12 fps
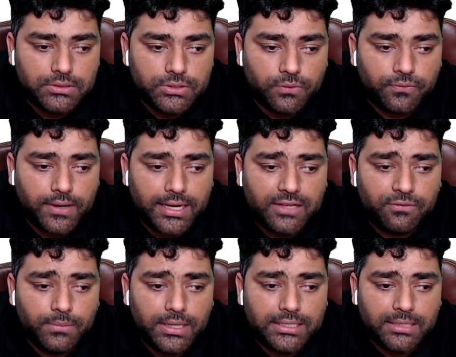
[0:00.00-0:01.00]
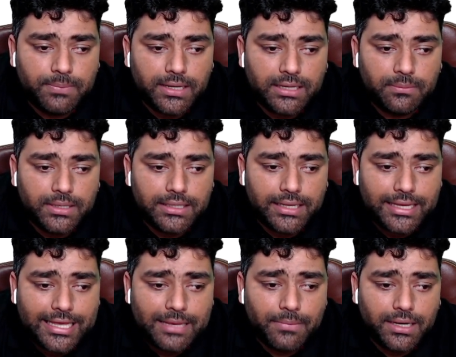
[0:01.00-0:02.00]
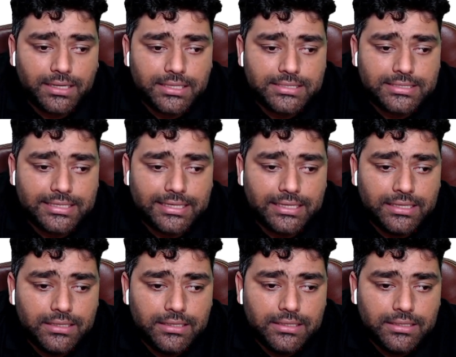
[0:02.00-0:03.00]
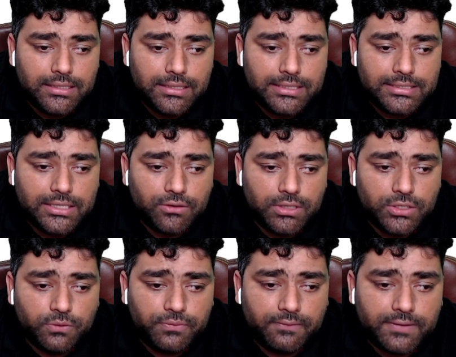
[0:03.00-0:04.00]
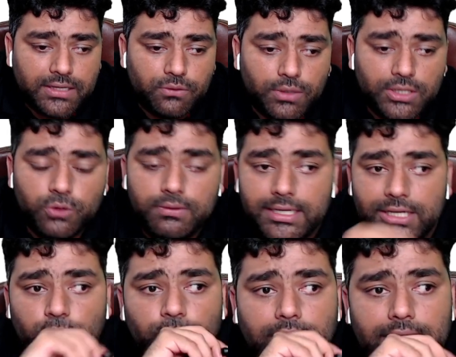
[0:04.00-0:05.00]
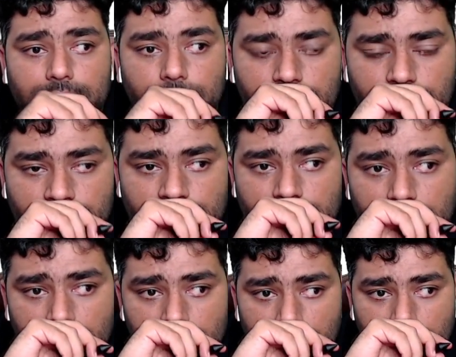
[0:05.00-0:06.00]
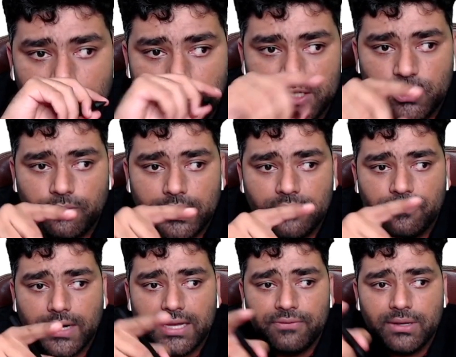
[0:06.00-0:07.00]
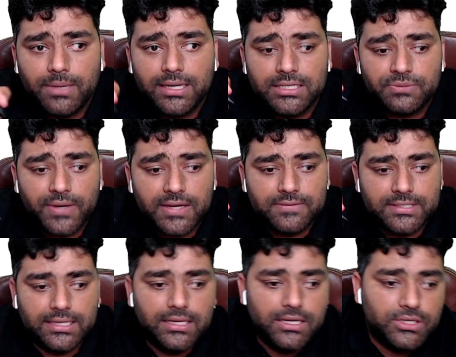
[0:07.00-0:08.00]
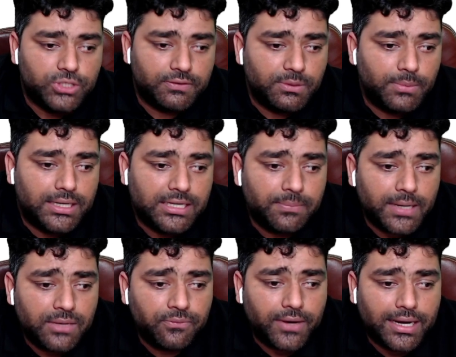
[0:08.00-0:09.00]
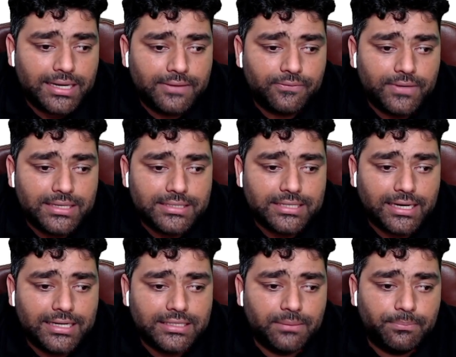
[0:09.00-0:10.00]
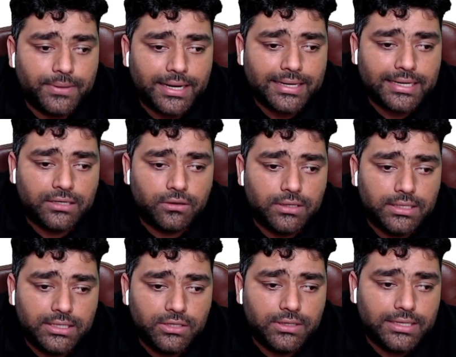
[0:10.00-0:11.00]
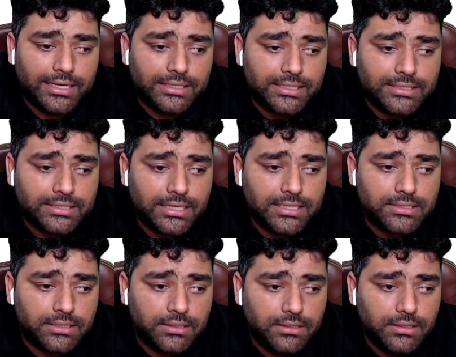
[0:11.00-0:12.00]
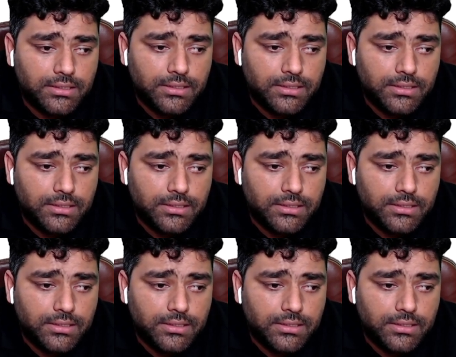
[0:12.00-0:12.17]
So 5 multiplied by a minus c is equal to 50. What do we need to find? We need to find 5a minus 5c. So if you multiply 5 inside the bracket only, you'll get this answer.